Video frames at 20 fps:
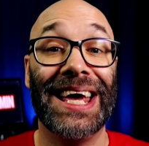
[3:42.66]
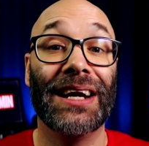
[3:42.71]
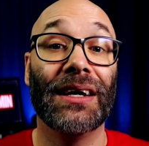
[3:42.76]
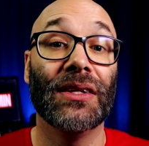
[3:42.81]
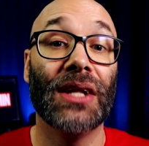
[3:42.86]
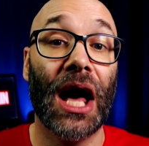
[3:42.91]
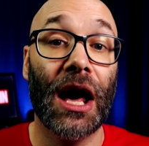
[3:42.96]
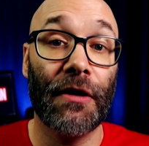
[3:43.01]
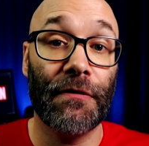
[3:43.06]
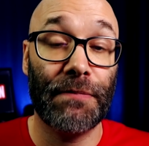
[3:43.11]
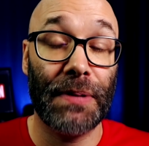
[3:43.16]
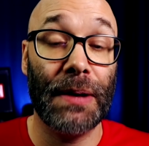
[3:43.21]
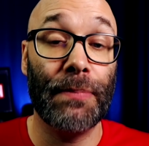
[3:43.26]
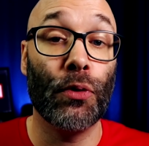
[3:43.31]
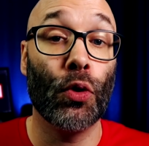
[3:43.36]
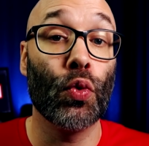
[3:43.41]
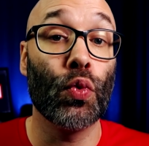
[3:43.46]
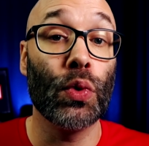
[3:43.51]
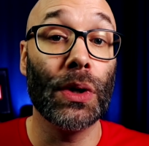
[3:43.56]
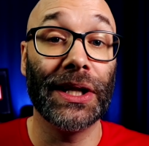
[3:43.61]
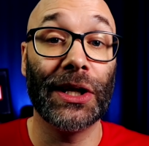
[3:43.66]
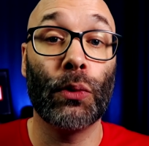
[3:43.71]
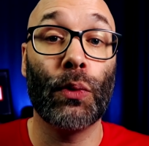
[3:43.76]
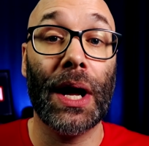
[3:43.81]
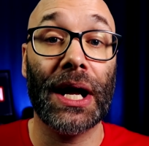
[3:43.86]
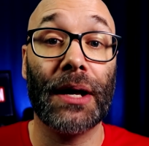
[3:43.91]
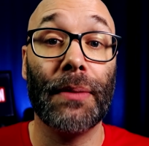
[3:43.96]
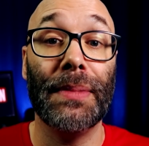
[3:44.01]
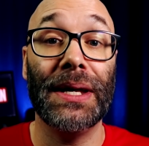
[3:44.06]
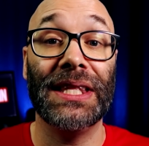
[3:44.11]
and a lot of people really
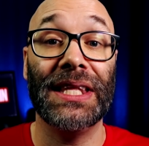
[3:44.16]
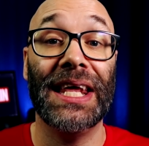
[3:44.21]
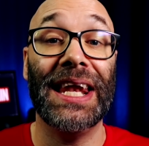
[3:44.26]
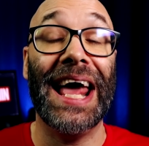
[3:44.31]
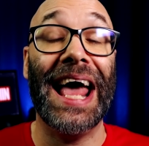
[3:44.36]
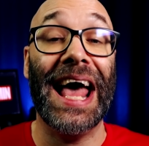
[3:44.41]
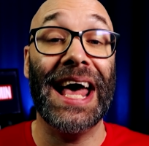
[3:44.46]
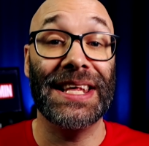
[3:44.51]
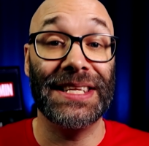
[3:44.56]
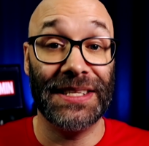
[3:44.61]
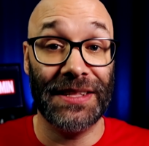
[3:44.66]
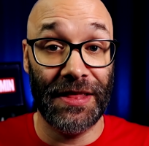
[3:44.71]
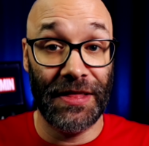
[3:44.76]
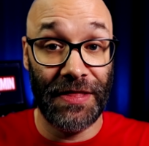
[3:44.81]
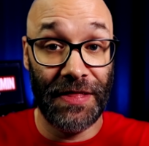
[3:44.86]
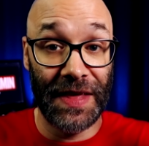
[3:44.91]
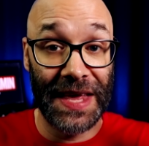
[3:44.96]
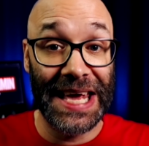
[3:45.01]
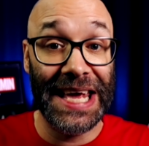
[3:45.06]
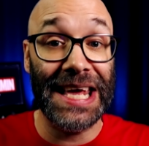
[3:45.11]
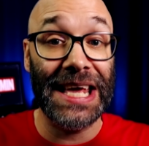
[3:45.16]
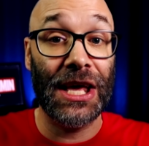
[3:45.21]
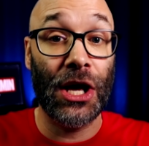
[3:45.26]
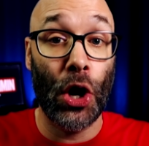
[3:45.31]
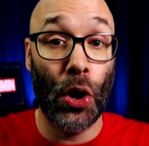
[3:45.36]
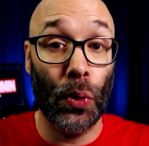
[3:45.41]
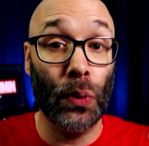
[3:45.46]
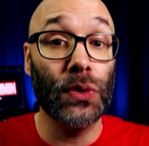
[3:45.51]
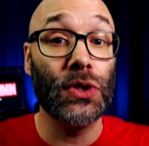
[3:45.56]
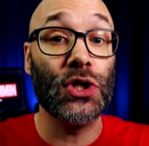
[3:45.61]
recommend it as the
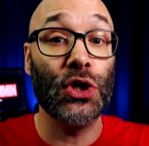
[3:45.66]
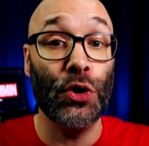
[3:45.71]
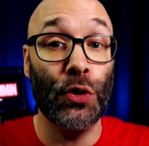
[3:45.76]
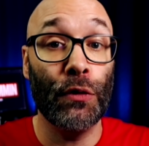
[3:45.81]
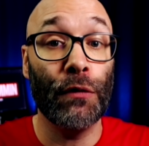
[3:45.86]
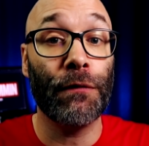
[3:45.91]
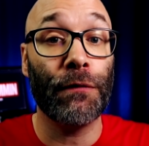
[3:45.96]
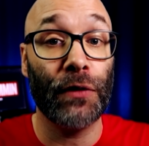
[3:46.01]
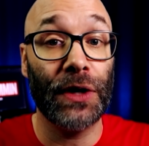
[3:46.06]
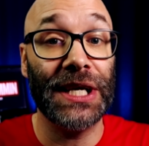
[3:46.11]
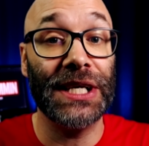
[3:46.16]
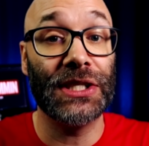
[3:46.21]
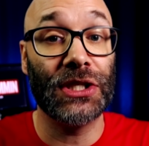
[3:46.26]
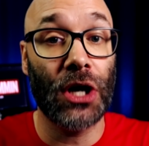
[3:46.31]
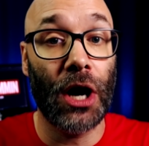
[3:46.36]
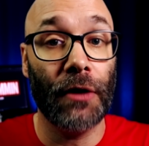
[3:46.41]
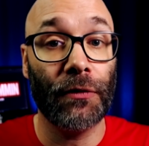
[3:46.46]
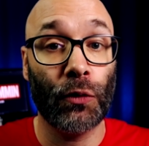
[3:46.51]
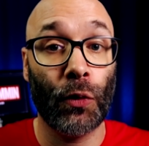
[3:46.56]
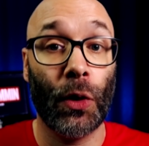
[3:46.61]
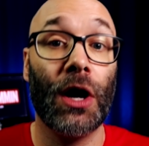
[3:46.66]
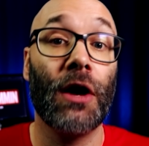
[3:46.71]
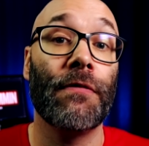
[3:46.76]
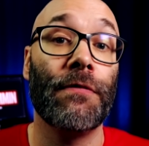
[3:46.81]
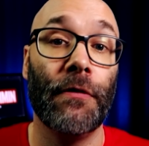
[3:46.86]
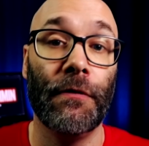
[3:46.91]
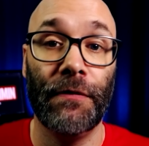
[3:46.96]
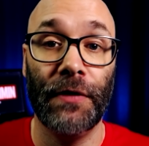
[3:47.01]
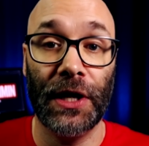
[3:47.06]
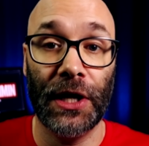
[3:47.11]
go-to free software
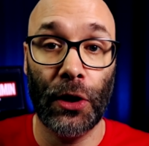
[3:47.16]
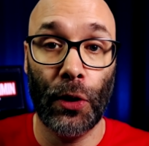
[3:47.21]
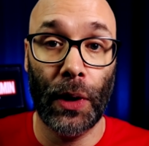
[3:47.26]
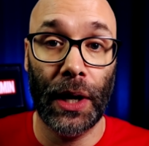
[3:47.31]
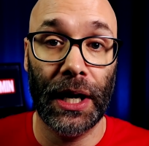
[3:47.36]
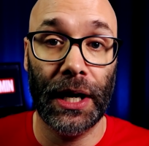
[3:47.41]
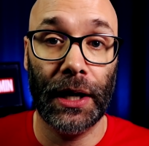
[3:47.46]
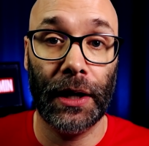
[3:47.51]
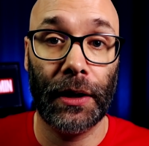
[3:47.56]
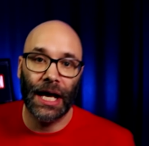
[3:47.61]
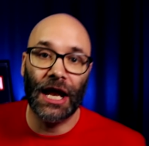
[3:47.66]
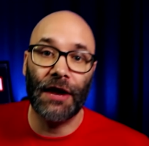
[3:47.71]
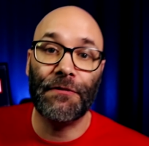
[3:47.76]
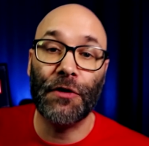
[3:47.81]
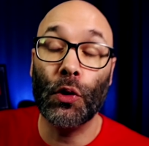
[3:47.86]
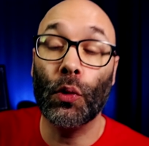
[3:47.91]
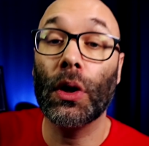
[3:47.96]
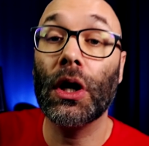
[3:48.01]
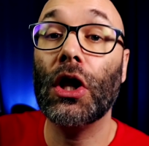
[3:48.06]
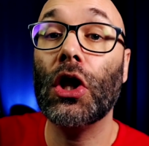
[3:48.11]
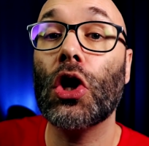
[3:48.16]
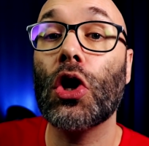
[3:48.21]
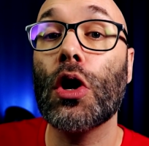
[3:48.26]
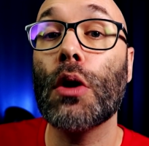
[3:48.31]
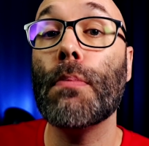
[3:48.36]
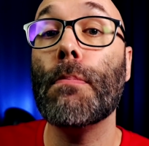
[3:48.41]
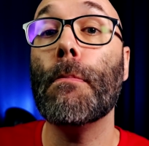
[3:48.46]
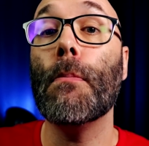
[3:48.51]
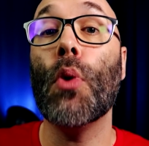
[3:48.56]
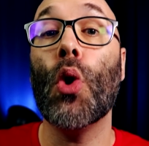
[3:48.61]
for video editing. And if you want to
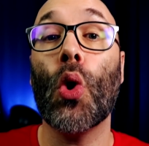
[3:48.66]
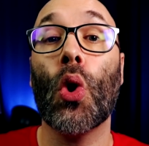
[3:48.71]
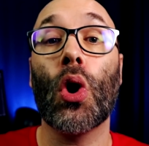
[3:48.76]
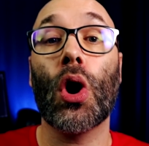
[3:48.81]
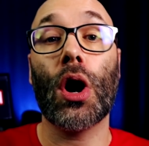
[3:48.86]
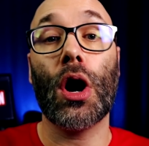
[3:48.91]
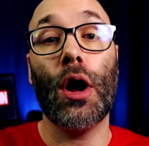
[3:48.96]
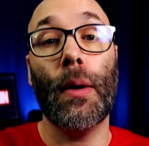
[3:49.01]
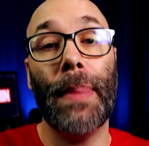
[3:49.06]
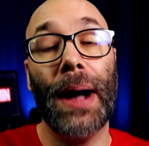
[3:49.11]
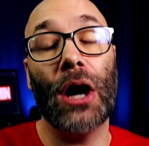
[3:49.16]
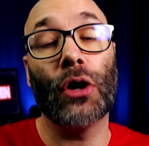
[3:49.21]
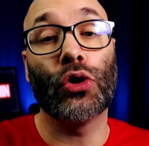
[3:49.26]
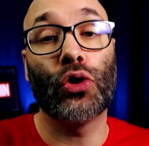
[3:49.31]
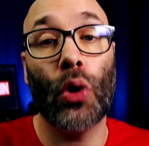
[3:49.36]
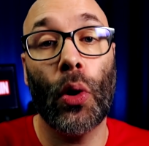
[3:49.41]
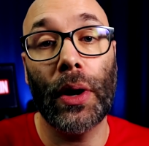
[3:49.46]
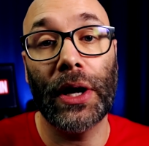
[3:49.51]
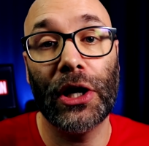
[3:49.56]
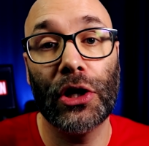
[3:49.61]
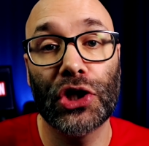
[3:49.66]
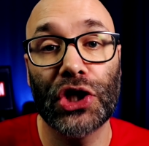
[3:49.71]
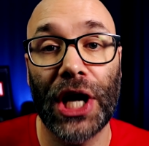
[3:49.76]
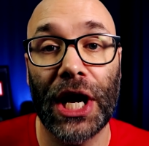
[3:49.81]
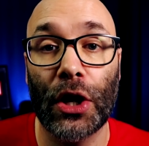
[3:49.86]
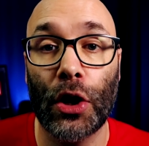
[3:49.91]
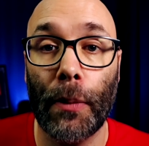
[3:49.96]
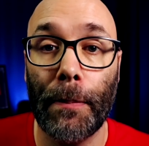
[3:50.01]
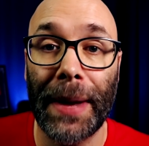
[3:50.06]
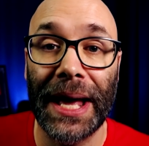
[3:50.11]
learn more about growing your
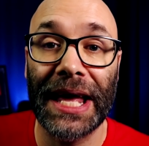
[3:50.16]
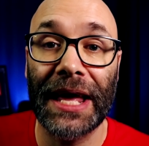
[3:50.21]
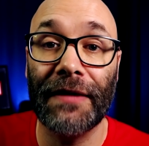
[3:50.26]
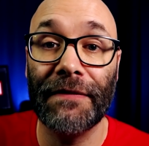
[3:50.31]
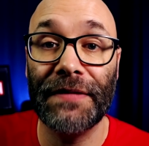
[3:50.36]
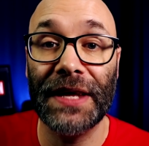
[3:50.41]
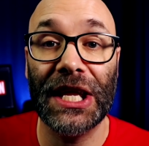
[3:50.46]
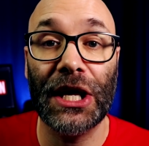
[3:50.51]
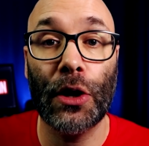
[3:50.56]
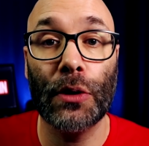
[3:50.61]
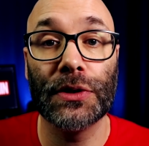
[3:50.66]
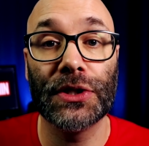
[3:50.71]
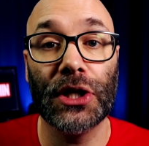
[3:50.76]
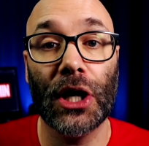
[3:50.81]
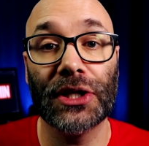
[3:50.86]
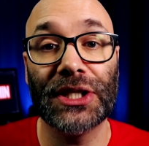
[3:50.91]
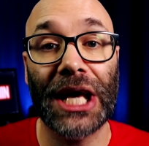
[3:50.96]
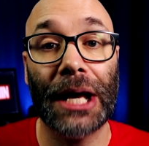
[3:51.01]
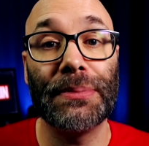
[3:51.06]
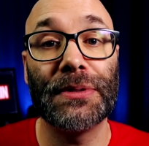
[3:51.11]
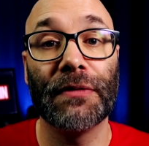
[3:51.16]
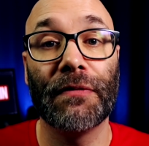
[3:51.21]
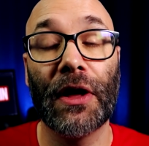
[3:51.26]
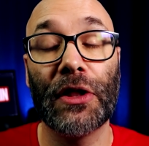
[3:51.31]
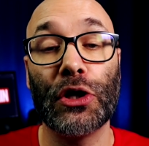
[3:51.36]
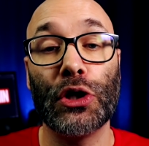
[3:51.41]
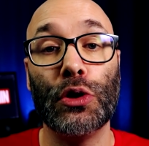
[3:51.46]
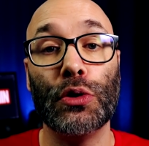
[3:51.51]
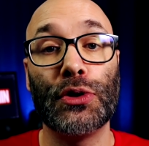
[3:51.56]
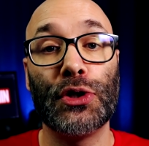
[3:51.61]
channel, making videos, and all types of
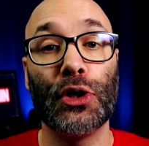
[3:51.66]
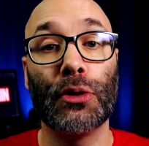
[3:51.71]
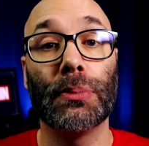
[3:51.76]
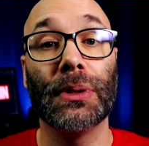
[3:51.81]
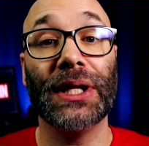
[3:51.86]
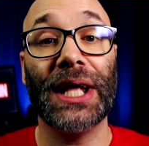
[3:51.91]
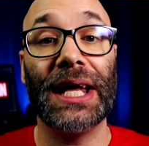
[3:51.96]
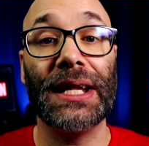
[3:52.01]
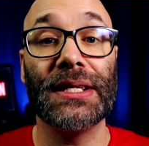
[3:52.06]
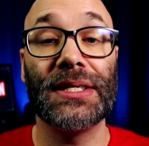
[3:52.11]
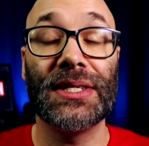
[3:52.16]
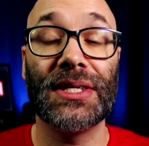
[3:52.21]
other YouTube-related